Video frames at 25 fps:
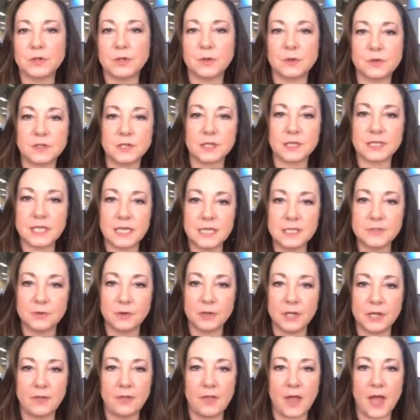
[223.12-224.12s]

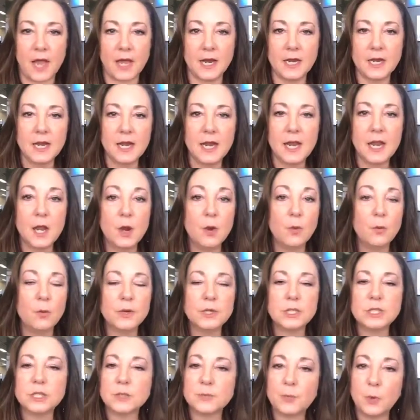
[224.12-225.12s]
successful at that,
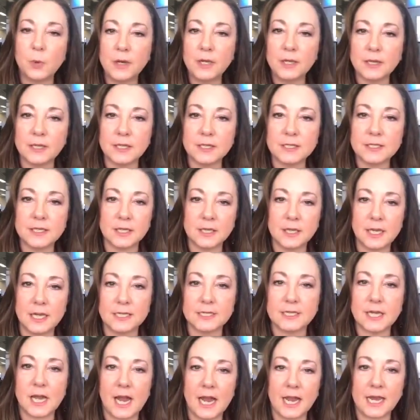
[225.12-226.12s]
which is pointless
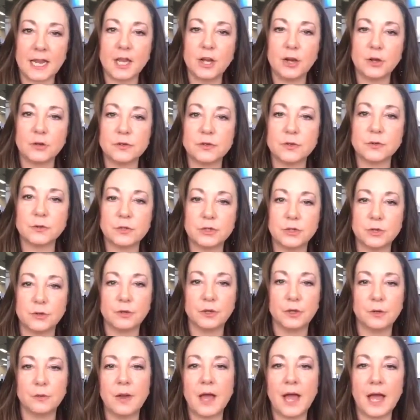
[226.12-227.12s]
unless I can also show
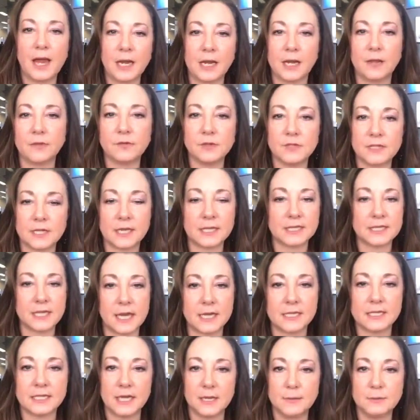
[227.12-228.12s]
you how to get the
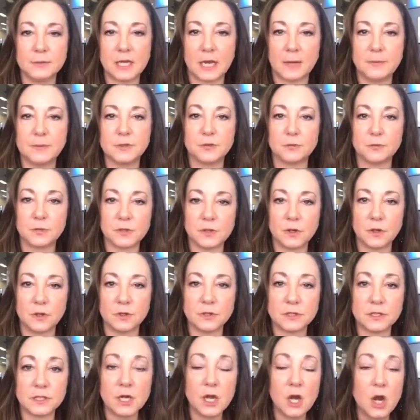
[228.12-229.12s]
exact same types of
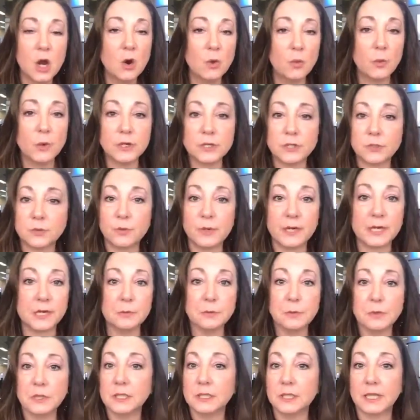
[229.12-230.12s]
results, which we
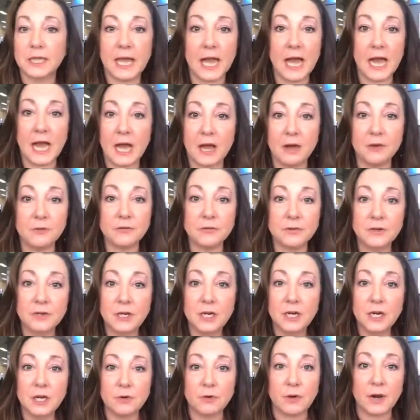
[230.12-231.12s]
completely have,
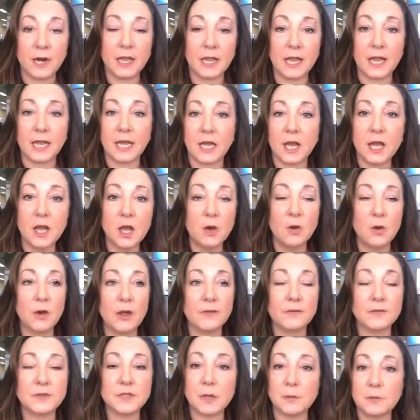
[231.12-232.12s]
right? Like, we
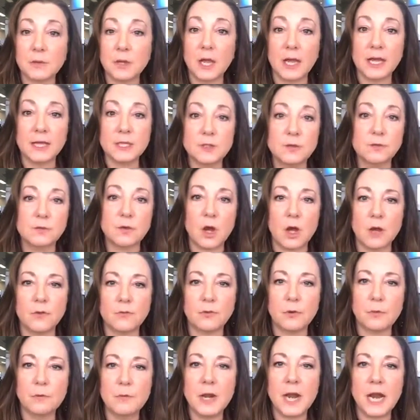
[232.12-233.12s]
have some clients who've gone
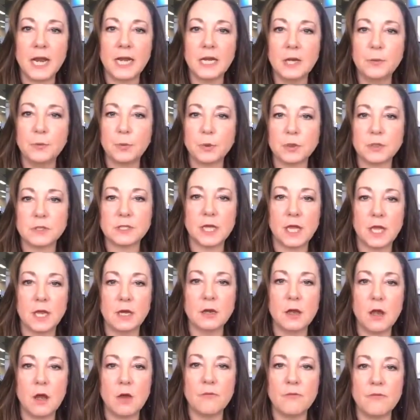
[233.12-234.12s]
from
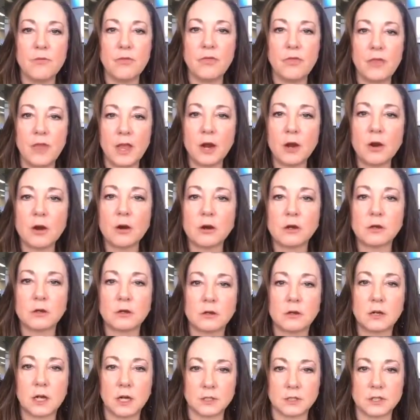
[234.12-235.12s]
90% of their
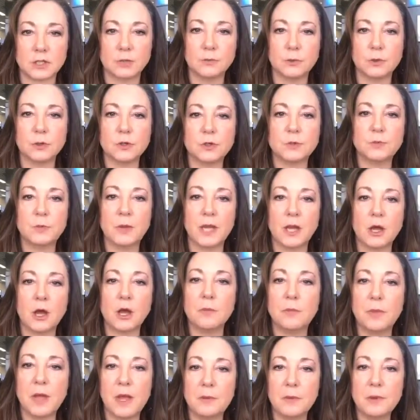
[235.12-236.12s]
customers being
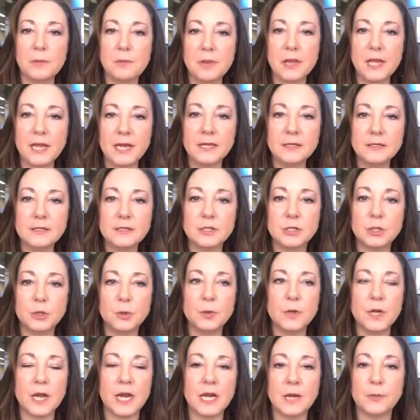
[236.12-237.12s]
on payment plans
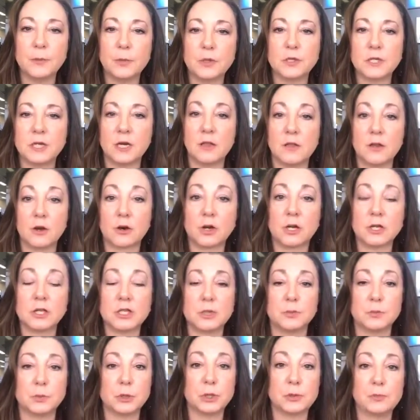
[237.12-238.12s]
to 90% of their
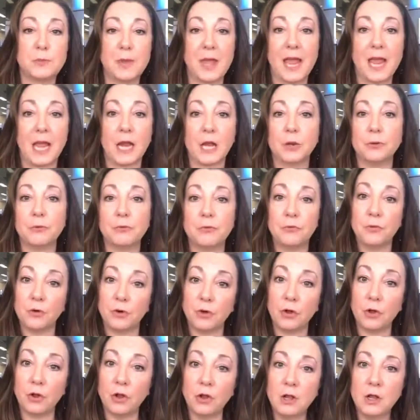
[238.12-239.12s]
customers paying in
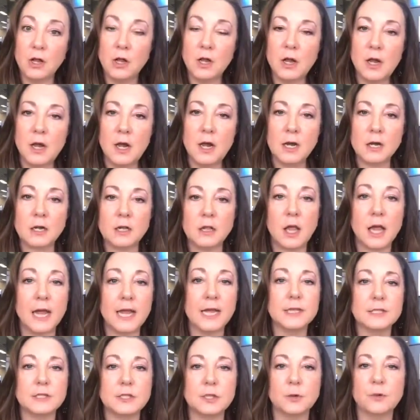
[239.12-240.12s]
full.
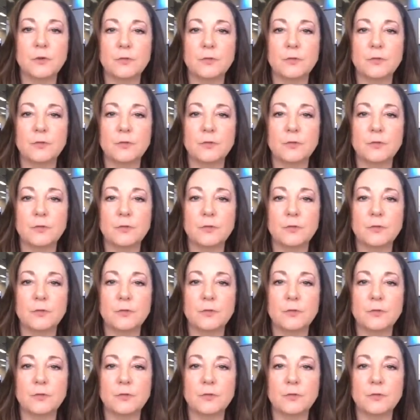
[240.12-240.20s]
Clients who